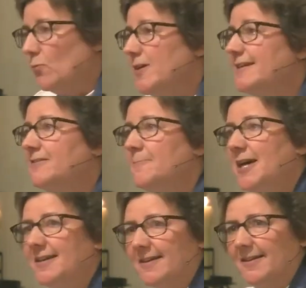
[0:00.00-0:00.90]
that we can
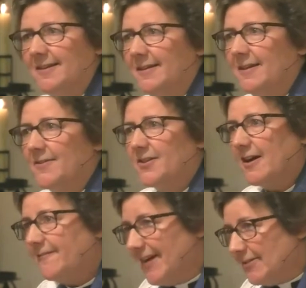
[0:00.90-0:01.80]
make that
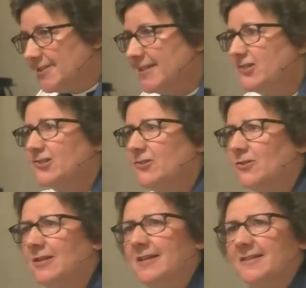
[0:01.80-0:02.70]
are
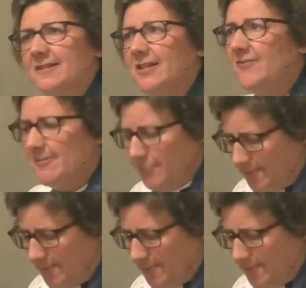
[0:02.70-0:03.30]
foundational to living